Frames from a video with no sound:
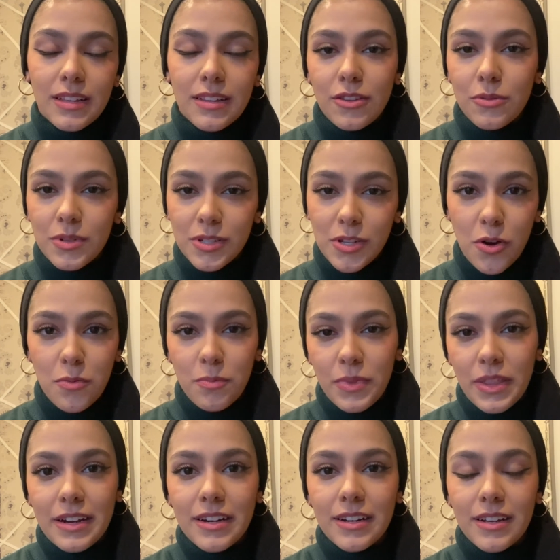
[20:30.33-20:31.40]
there was hope
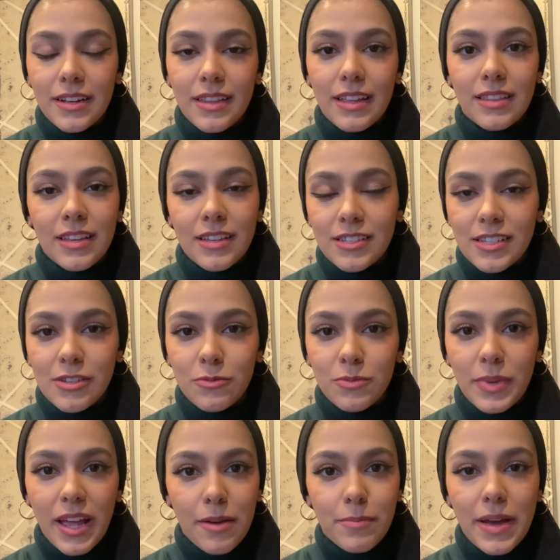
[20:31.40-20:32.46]
there that things can
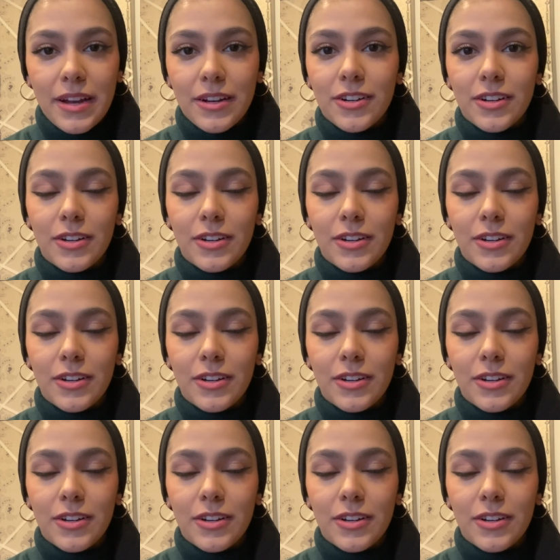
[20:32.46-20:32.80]
get better.